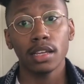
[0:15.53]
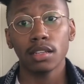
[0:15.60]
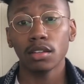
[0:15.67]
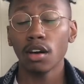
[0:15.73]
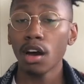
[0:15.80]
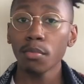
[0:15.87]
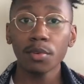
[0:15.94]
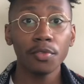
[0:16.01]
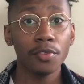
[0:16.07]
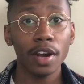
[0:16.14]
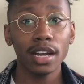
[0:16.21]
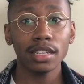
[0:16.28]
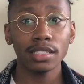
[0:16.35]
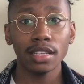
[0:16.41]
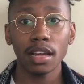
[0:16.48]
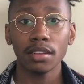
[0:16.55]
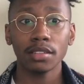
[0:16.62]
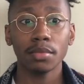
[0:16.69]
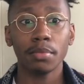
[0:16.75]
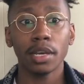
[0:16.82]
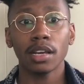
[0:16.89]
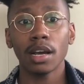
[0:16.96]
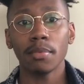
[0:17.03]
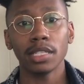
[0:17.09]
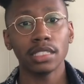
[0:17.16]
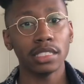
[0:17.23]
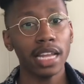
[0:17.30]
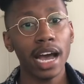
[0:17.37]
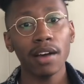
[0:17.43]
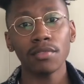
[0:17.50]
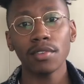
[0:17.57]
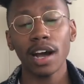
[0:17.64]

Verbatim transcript: Long before I decided to pick up his novel,